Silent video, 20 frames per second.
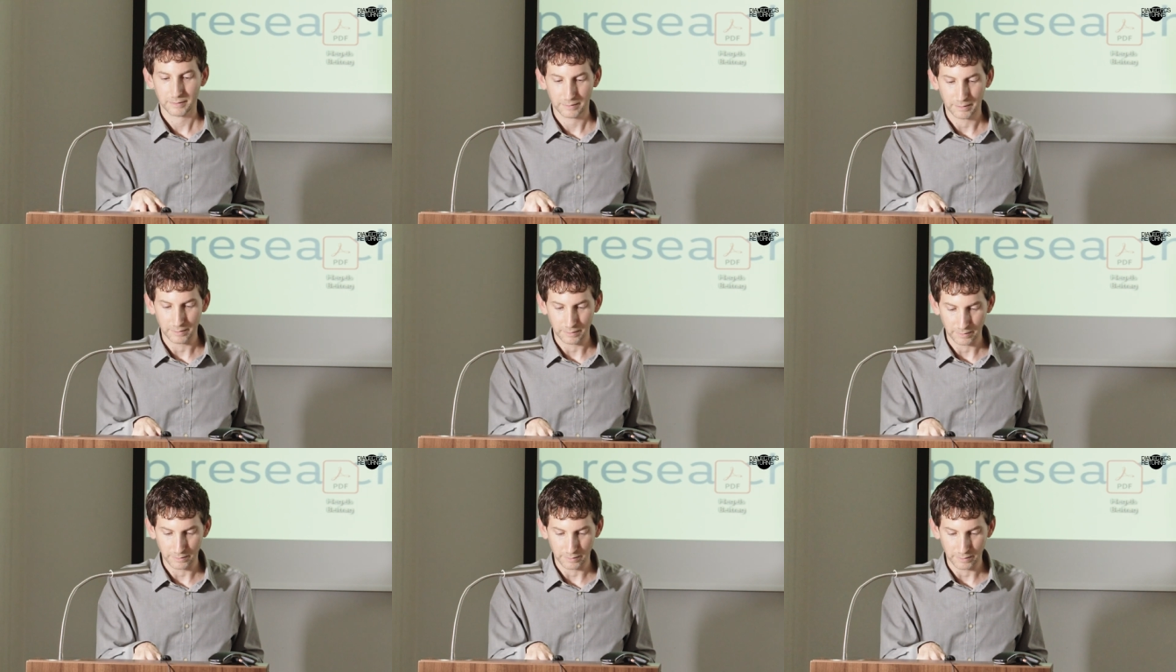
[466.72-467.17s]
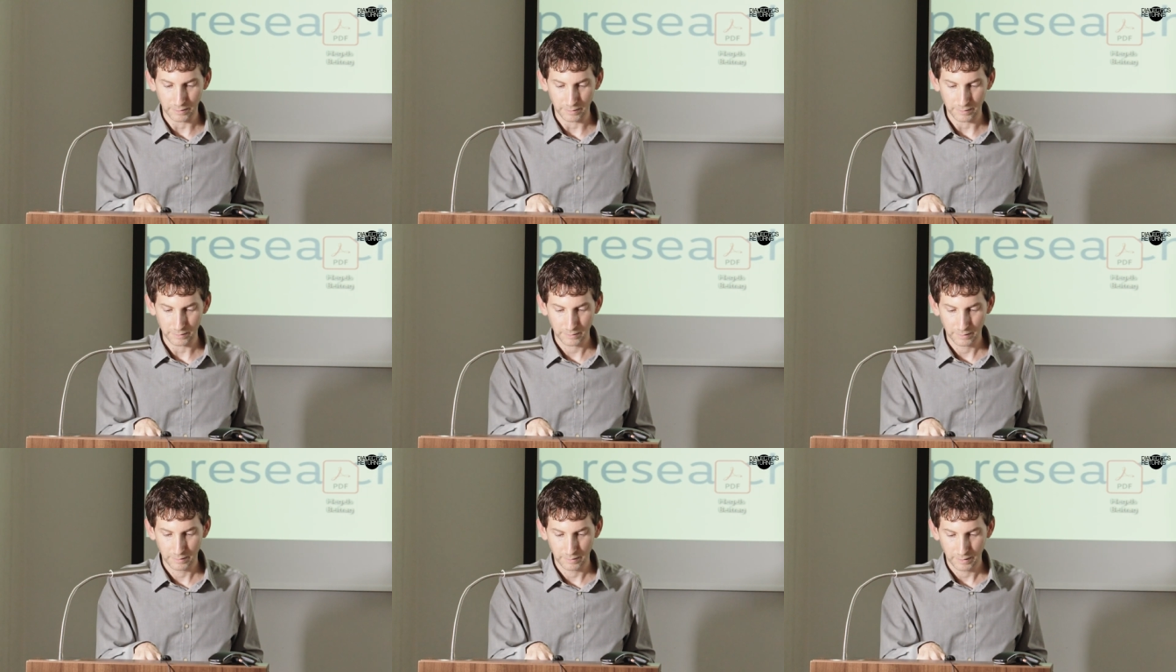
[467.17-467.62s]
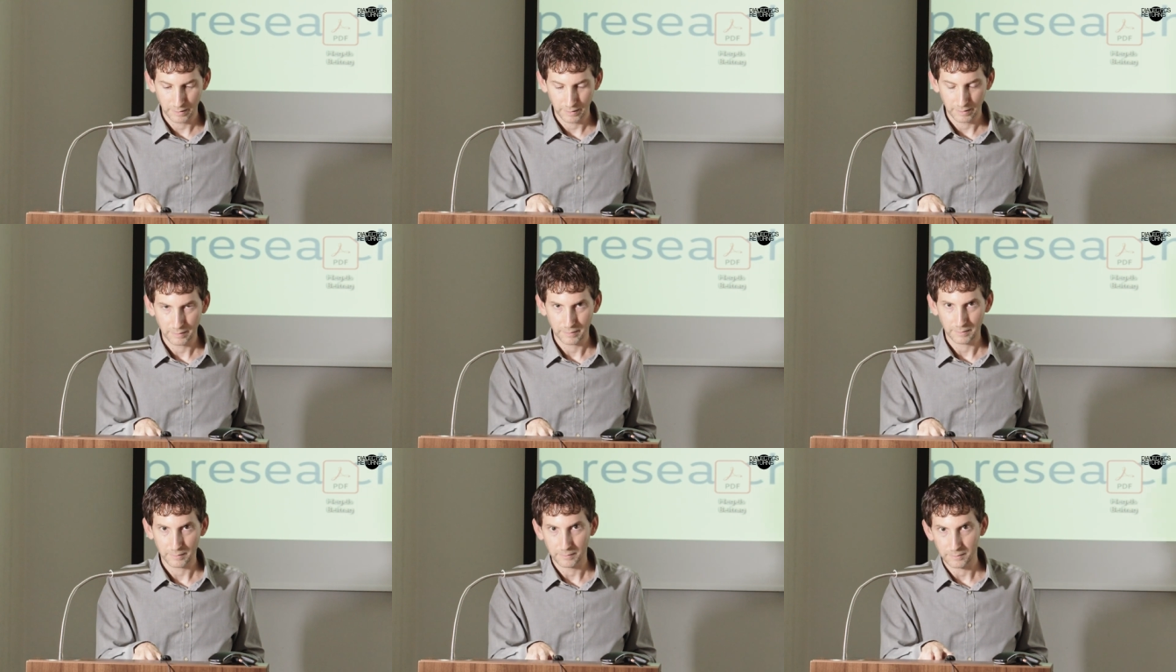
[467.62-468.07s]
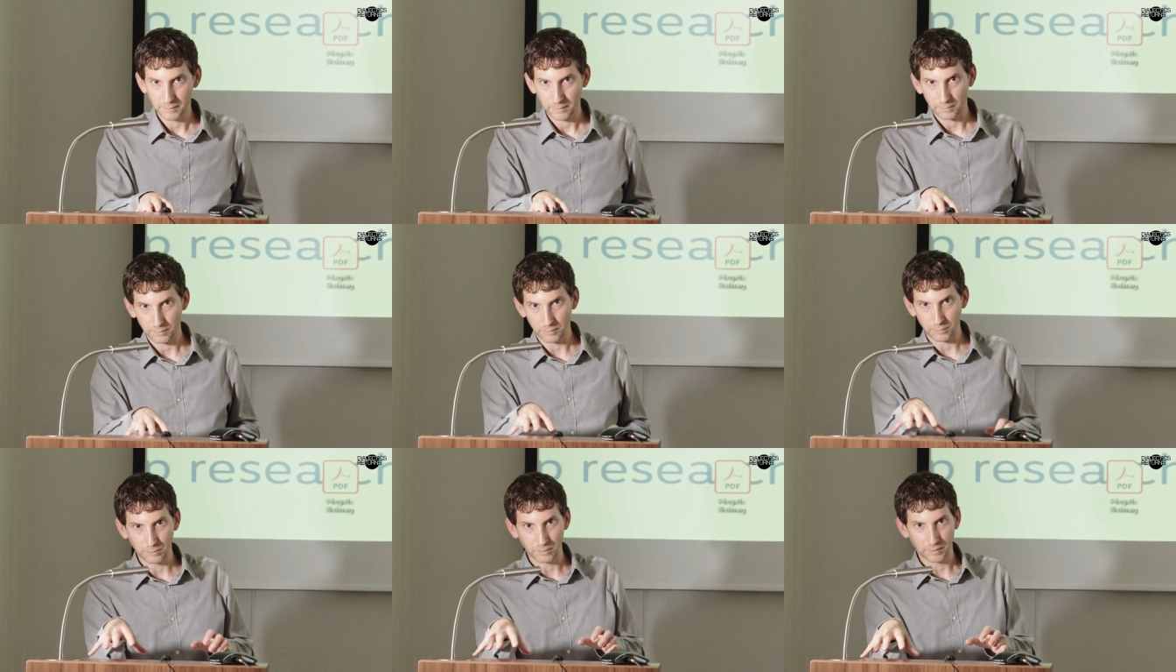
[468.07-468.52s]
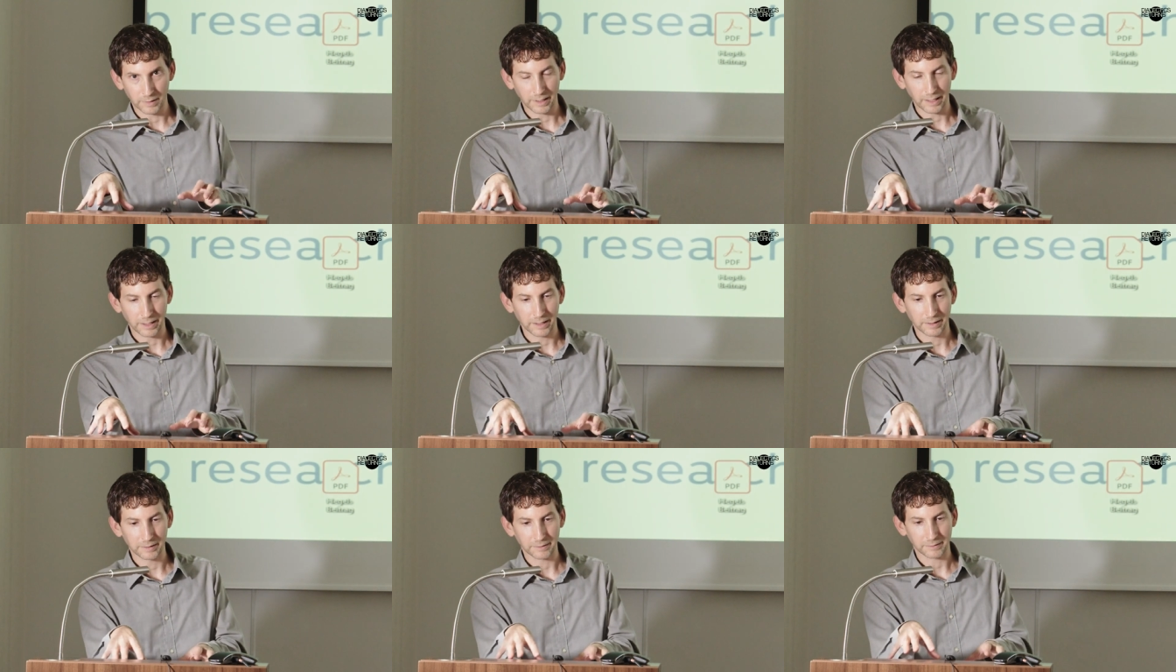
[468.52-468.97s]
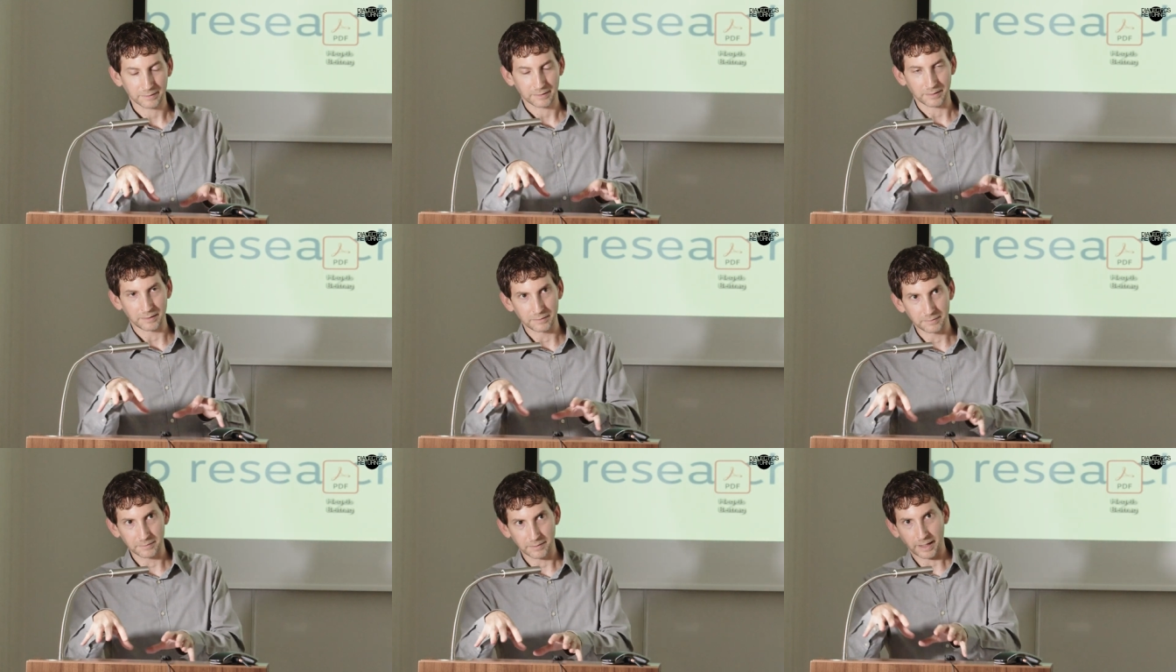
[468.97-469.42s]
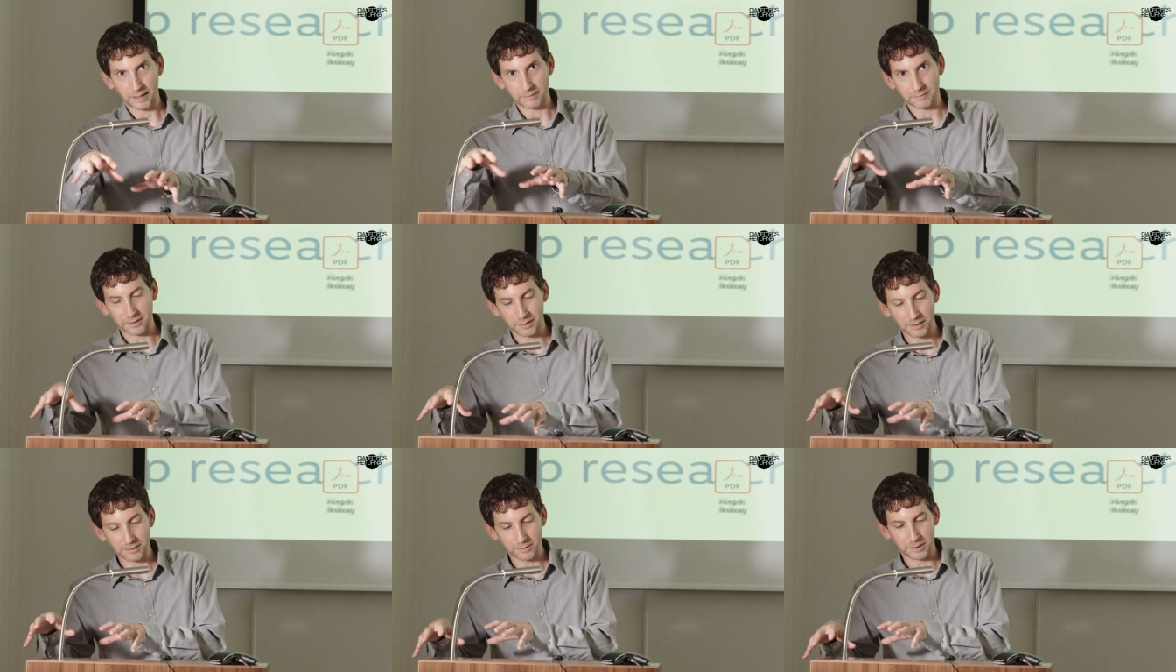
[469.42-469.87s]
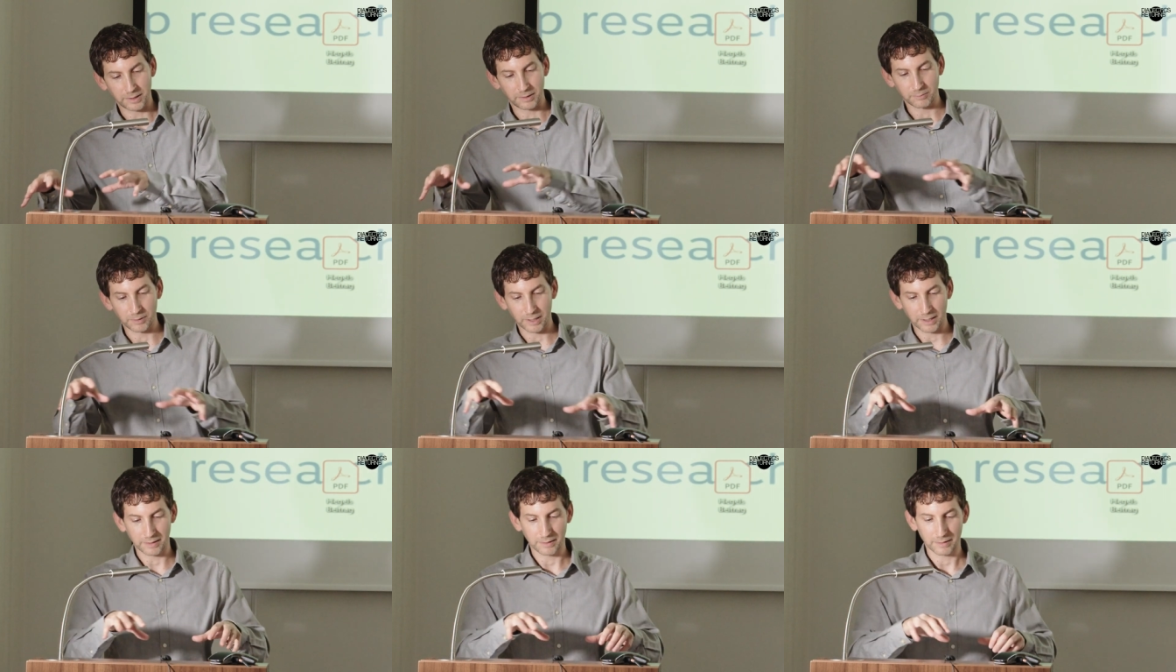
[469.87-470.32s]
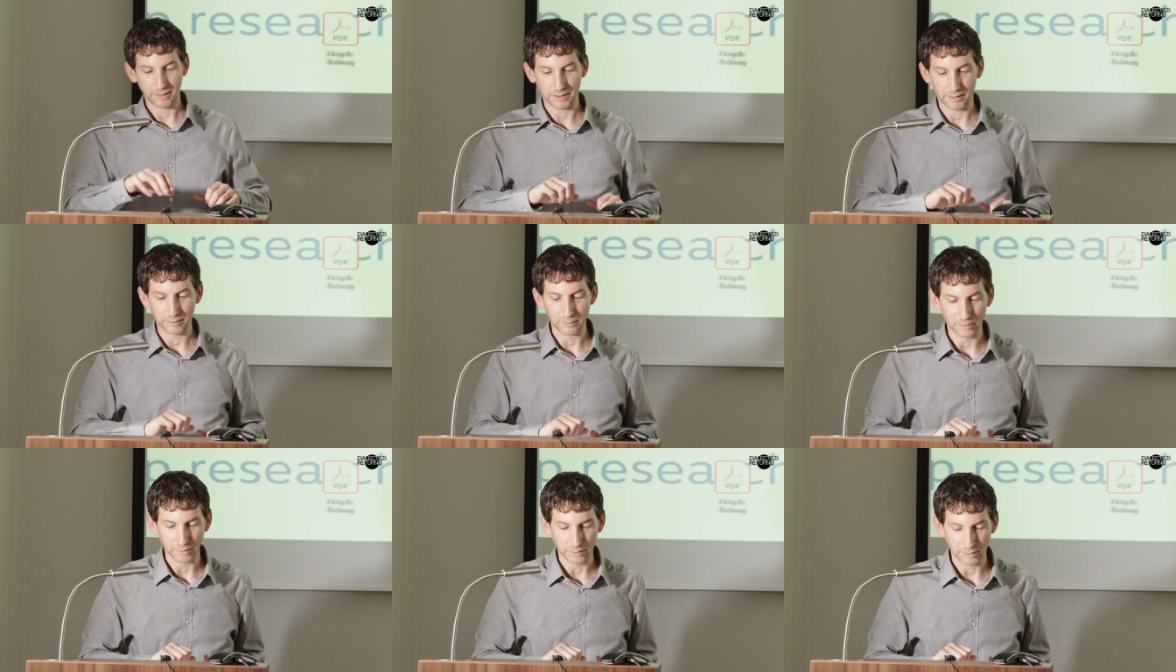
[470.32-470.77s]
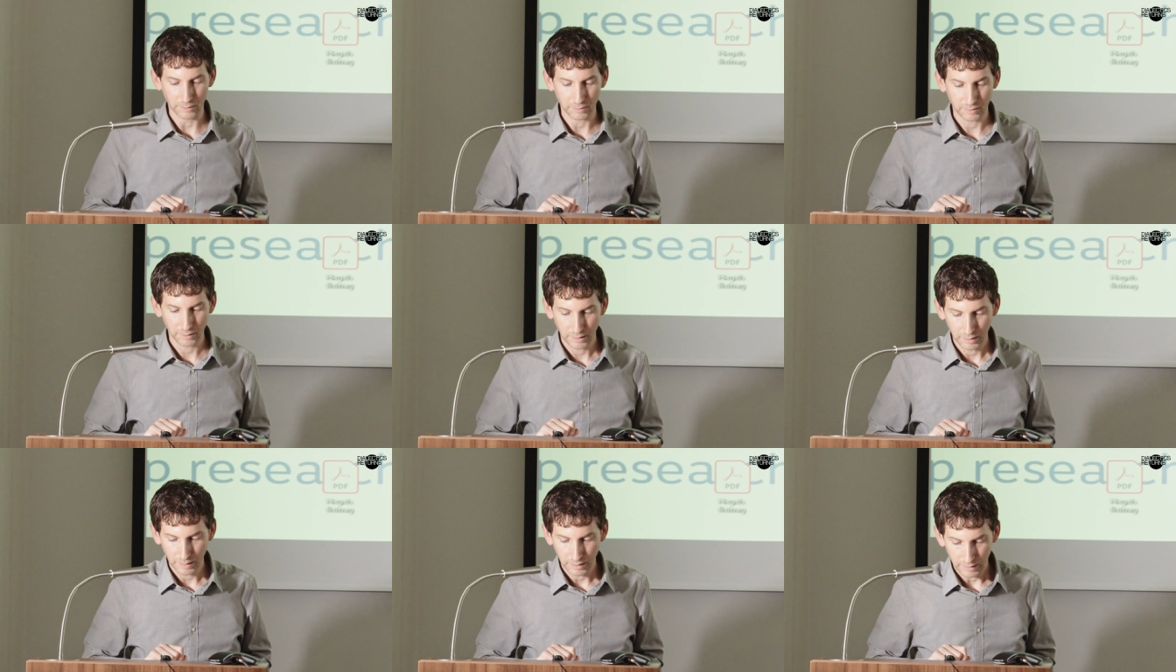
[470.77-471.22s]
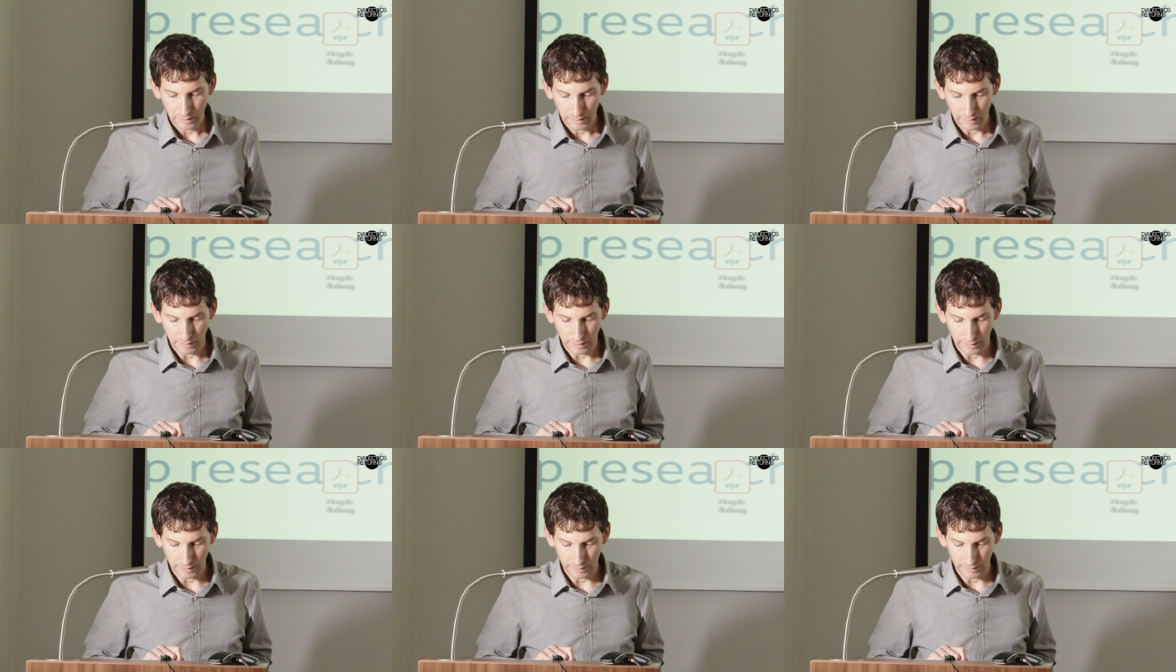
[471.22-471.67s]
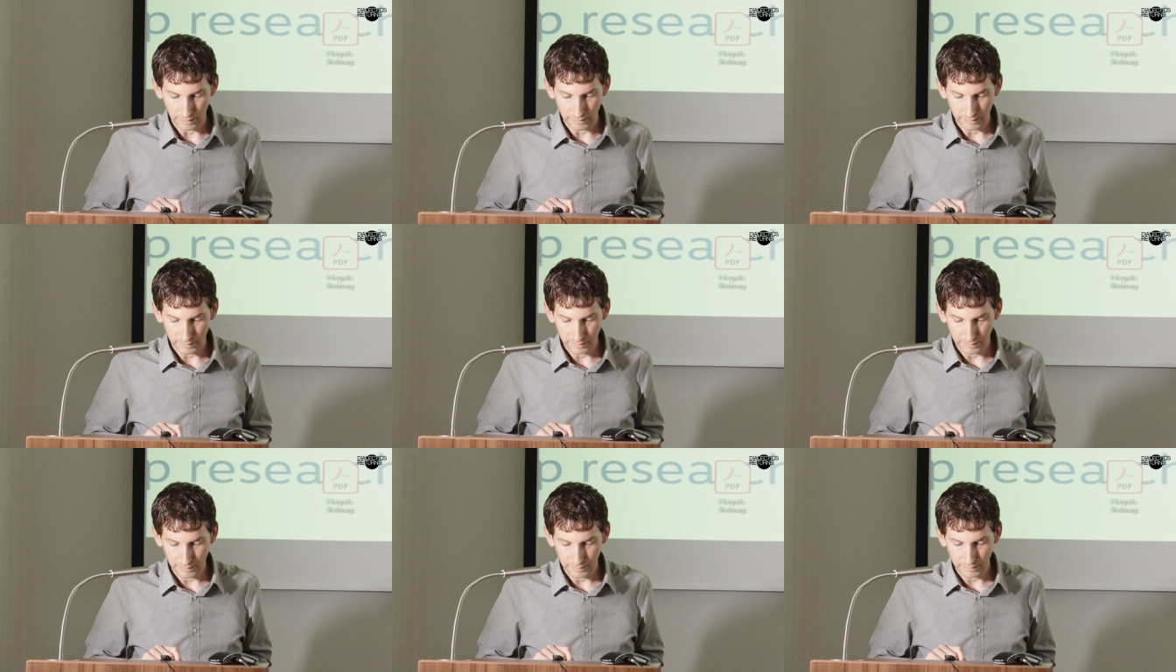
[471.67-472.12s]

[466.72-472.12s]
Kierkegaard through the eyes of having already read Adorno uh,